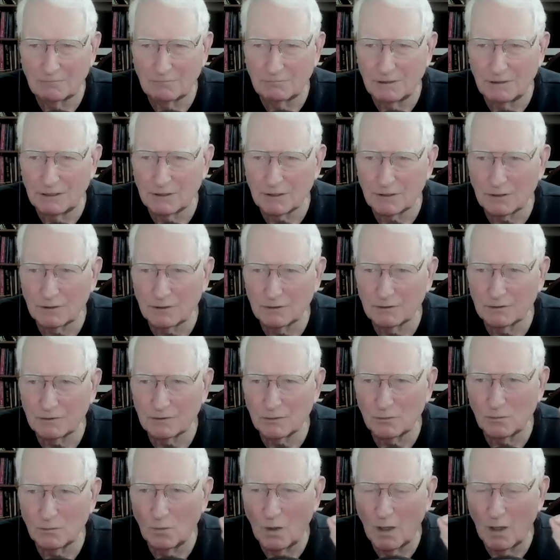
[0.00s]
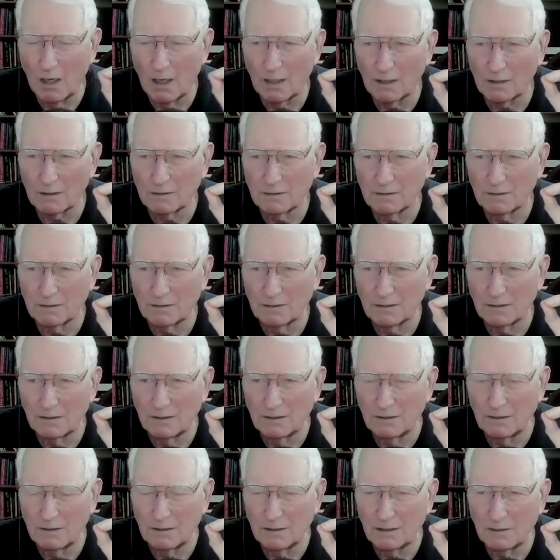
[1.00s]
Return to what?
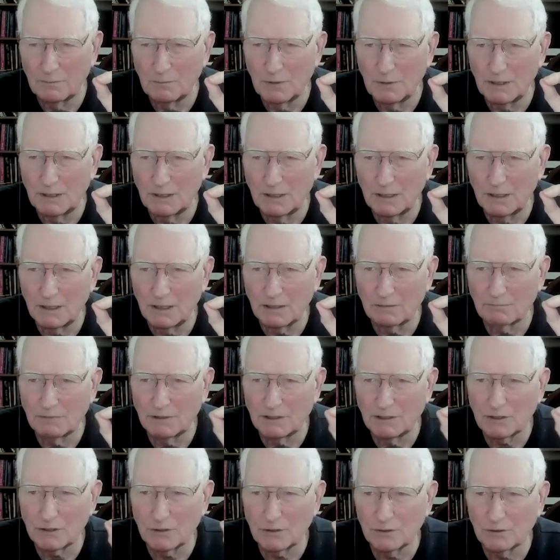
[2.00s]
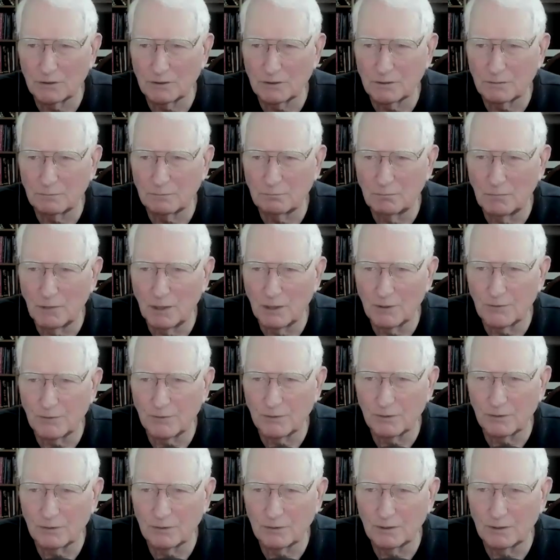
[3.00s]
In the beginning, return to
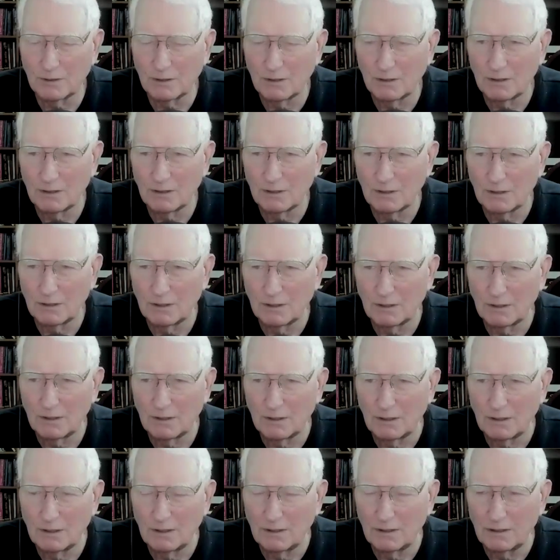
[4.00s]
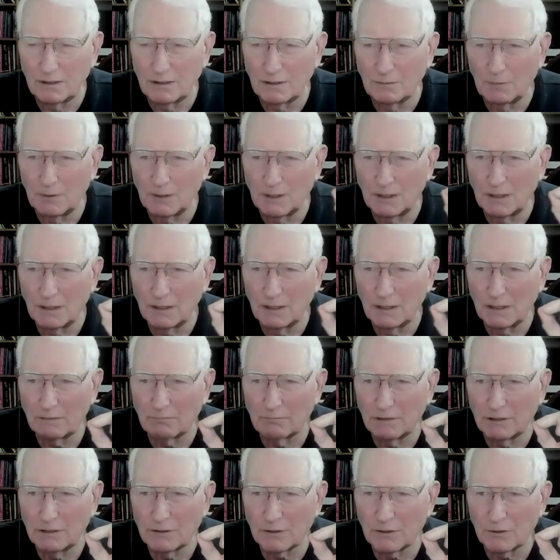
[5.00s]
mother. In the beginning,
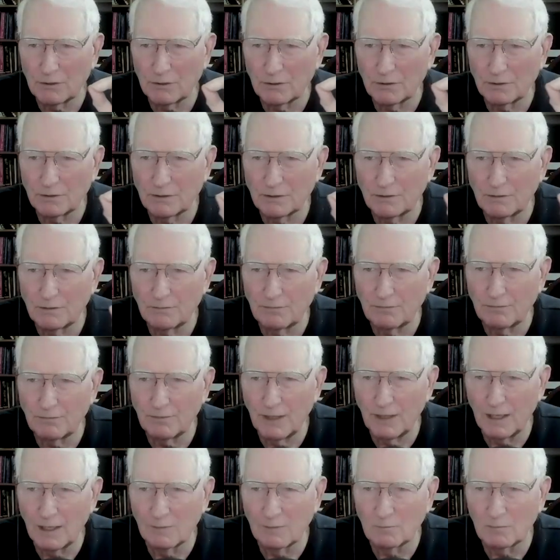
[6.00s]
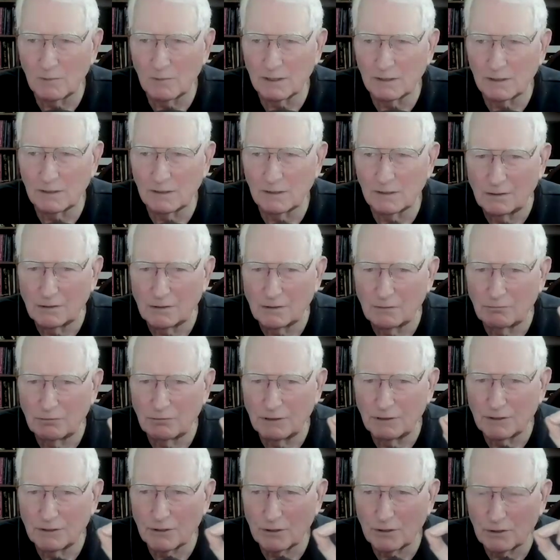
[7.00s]
return to the family, to
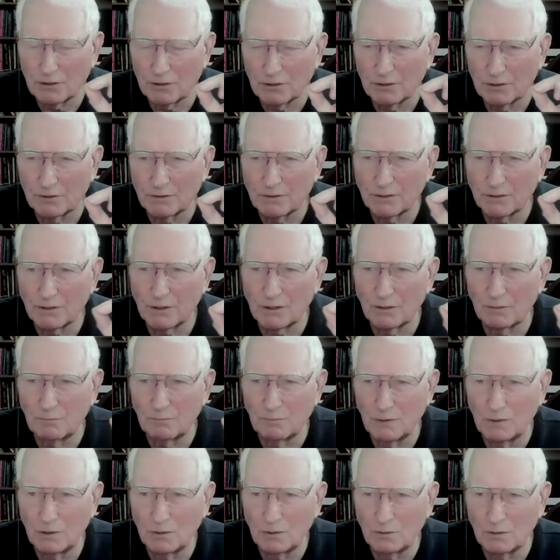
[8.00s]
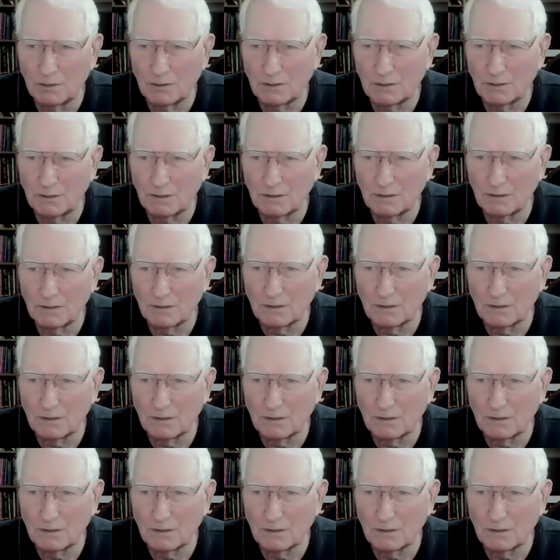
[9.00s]
return to community,